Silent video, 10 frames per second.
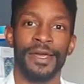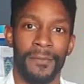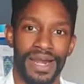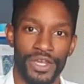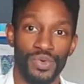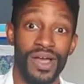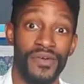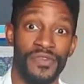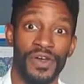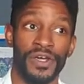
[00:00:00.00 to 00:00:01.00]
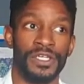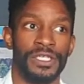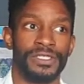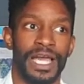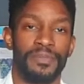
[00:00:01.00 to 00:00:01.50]
But I do have the
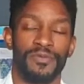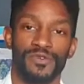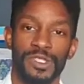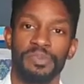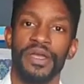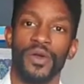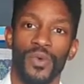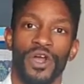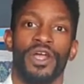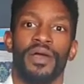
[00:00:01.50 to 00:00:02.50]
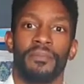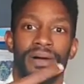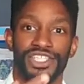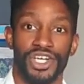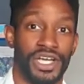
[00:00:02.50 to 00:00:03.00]
type of spirit where
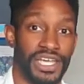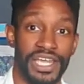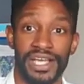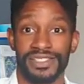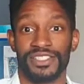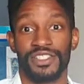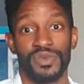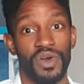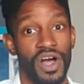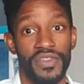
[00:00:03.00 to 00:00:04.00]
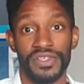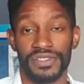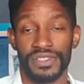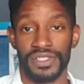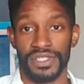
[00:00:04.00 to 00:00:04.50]
my junk connects with others.